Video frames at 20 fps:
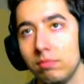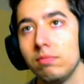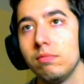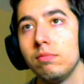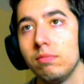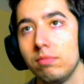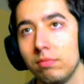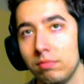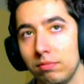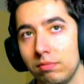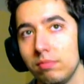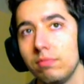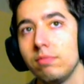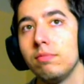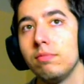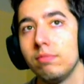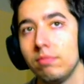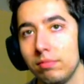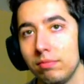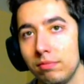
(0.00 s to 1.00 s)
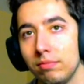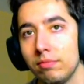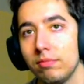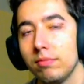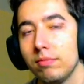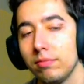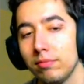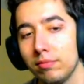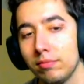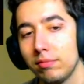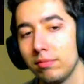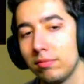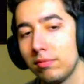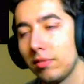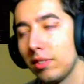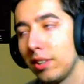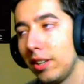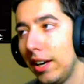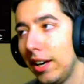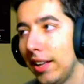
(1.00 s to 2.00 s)
room or gray square ventilation.
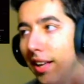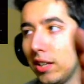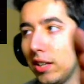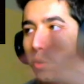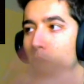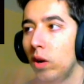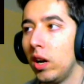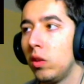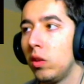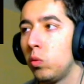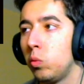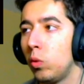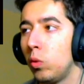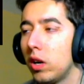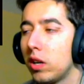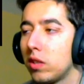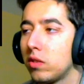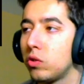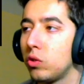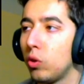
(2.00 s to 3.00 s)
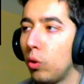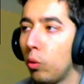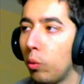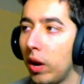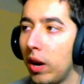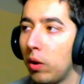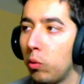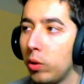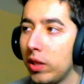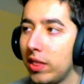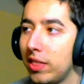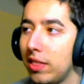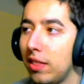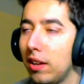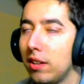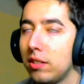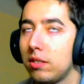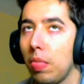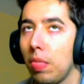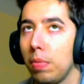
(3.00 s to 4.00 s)
Yeah, that's why it works so well with
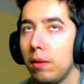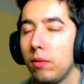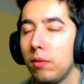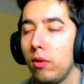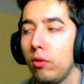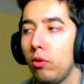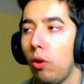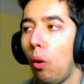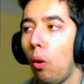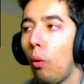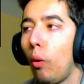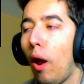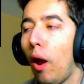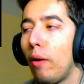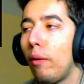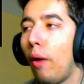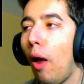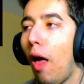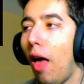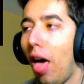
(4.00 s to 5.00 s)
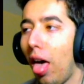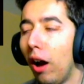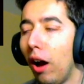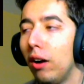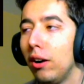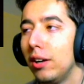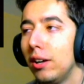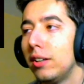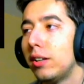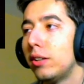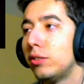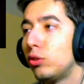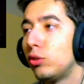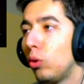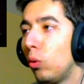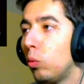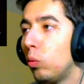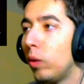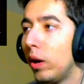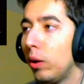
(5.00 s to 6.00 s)
so so
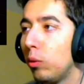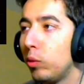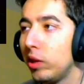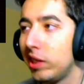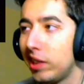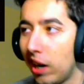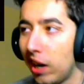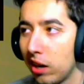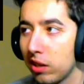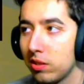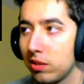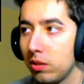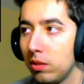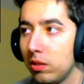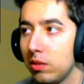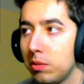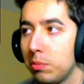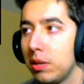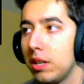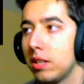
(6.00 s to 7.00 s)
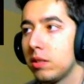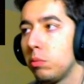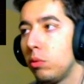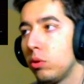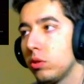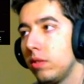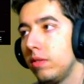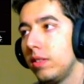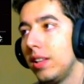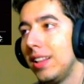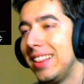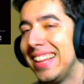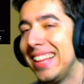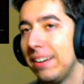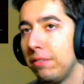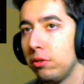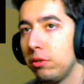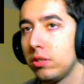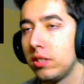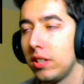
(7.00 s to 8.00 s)
well with Dark Souls because most of the
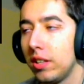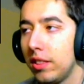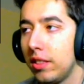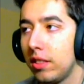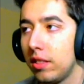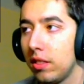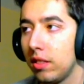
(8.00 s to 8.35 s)
levels in